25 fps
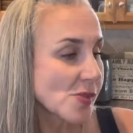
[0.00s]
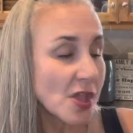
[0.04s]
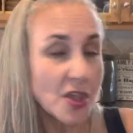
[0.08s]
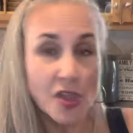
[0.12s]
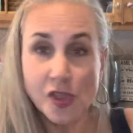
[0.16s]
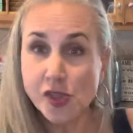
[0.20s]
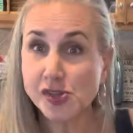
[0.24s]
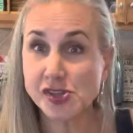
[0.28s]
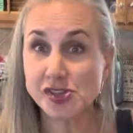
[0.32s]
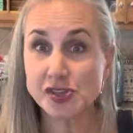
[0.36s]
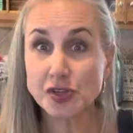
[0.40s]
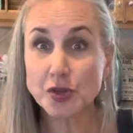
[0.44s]

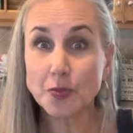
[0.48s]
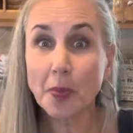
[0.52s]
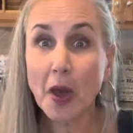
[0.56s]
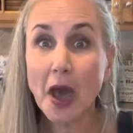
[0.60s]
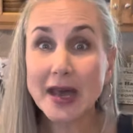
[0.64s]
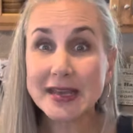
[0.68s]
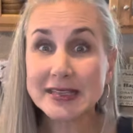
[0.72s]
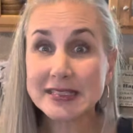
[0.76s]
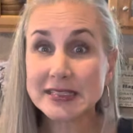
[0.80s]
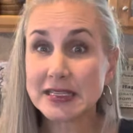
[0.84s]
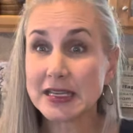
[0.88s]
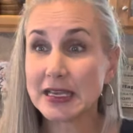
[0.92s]
You can do
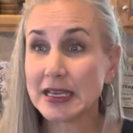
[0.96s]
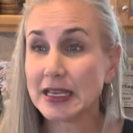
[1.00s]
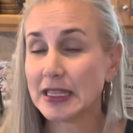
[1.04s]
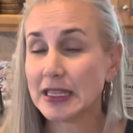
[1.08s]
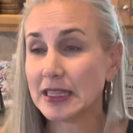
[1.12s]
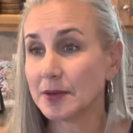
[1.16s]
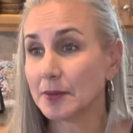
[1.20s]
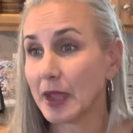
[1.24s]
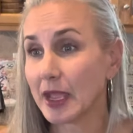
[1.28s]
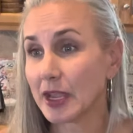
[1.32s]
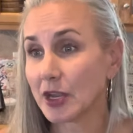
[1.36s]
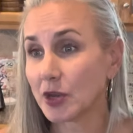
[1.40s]
pasta in the
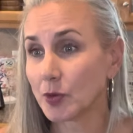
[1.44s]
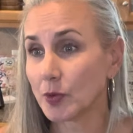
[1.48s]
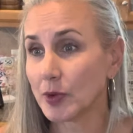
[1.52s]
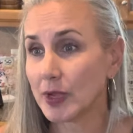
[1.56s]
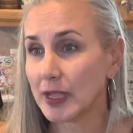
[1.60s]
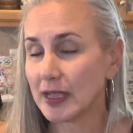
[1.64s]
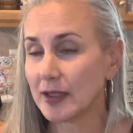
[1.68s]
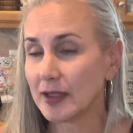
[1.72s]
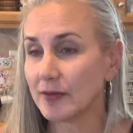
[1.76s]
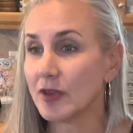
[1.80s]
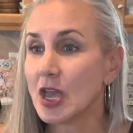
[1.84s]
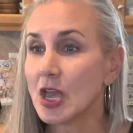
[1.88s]

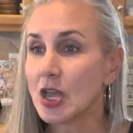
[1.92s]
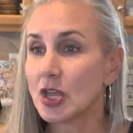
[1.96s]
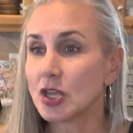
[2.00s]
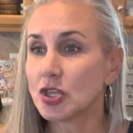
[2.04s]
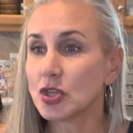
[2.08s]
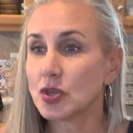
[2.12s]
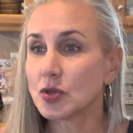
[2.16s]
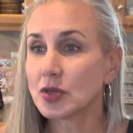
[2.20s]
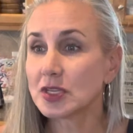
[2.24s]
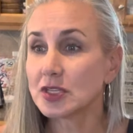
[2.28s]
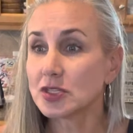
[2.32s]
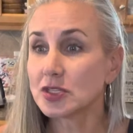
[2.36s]
microwave.
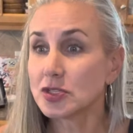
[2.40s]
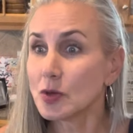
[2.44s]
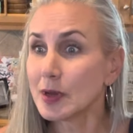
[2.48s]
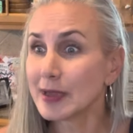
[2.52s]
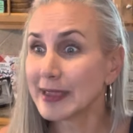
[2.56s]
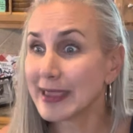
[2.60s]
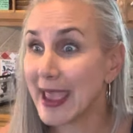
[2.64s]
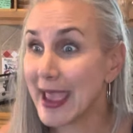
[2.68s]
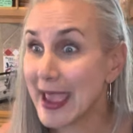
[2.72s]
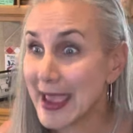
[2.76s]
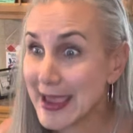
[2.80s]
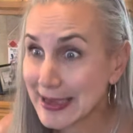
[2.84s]
You can do a
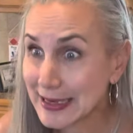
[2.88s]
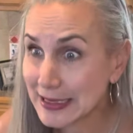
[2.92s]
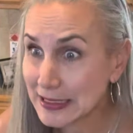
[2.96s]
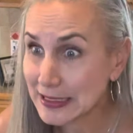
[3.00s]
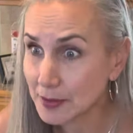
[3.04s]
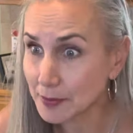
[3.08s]
cake in the